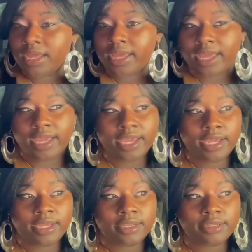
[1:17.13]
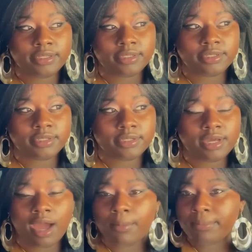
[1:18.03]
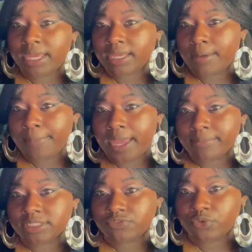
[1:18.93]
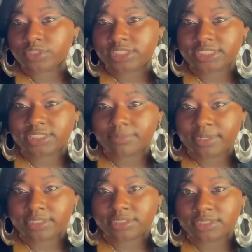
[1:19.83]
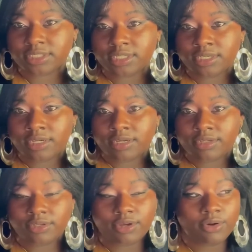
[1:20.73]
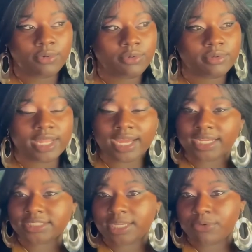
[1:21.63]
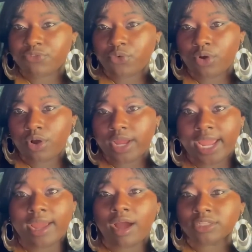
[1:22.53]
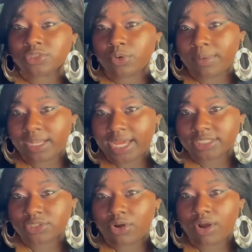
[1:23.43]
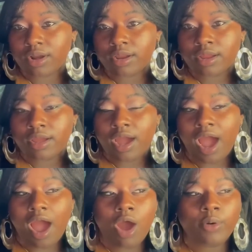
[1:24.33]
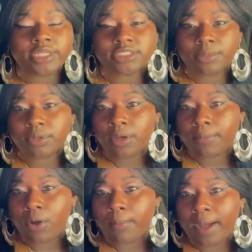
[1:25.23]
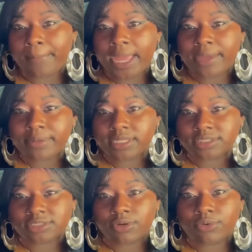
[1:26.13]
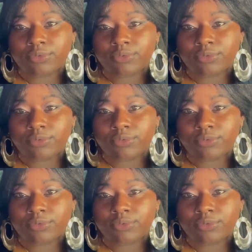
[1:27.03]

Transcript: and I'm making payments for 60 months. You know, like I said before, and also with my last car, I always double up on my payments, so